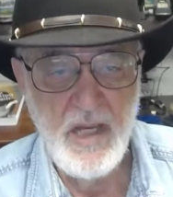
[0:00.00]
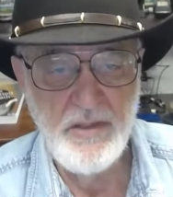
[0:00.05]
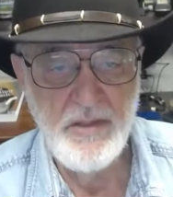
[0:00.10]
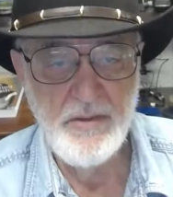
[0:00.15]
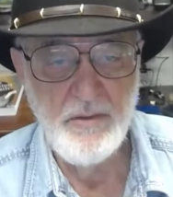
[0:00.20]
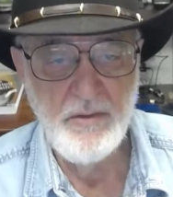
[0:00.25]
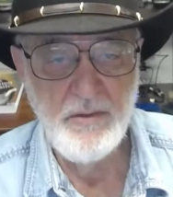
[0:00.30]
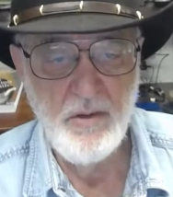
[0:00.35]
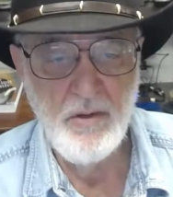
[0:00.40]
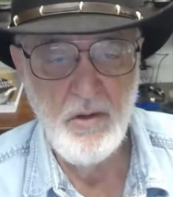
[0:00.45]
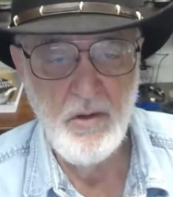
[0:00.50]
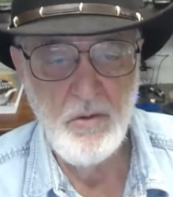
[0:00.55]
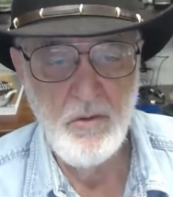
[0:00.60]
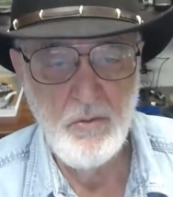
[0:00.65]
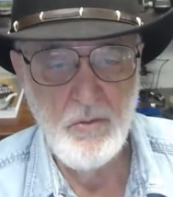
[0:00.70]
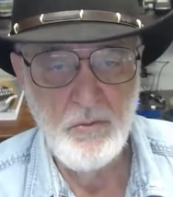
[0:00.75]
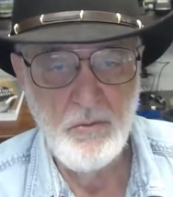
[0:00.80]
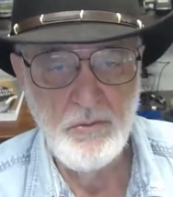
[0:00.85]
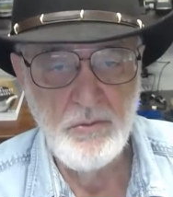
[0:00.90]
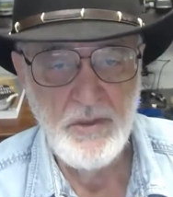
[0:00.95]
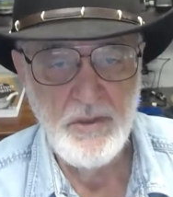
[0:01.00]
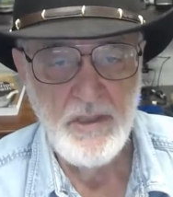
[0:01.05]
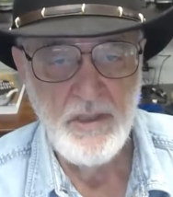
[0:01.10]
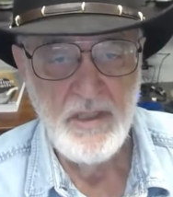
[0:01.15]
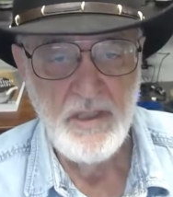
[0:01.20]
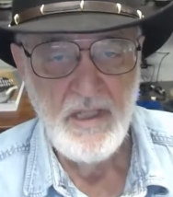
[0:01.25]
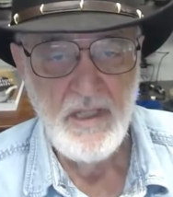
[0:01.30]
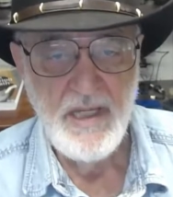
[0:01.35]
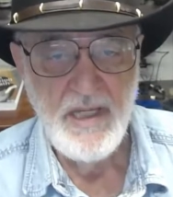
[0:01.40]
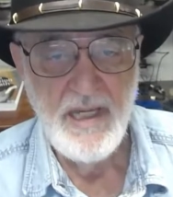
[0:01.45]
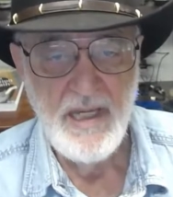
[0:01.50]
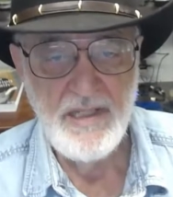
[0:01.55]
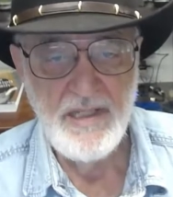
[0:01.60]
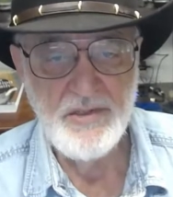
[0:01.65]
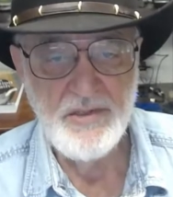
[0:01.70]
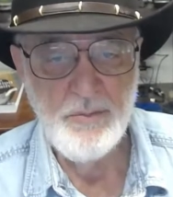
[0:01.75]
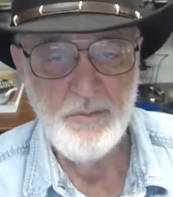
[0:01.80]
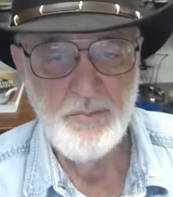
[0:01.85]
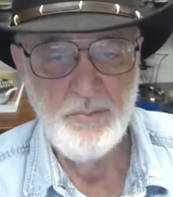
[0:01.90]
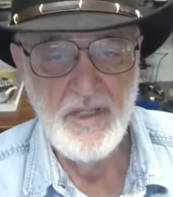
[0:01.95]
their own
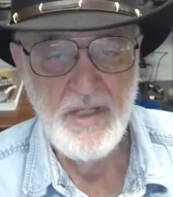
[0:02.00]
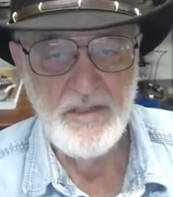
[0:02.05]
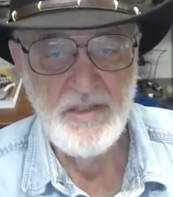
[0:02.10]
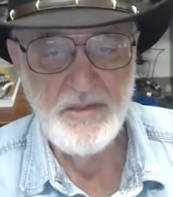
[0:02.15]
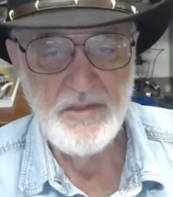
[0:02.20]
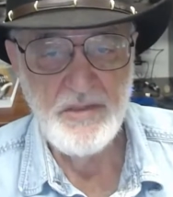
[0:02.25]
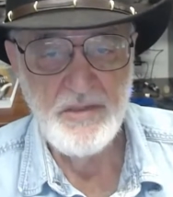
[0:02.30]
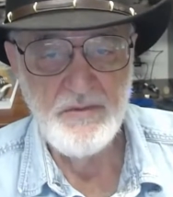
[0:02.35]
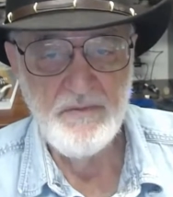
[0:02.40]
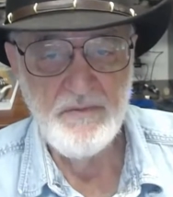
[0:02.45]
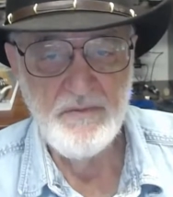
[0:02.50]
as a basis for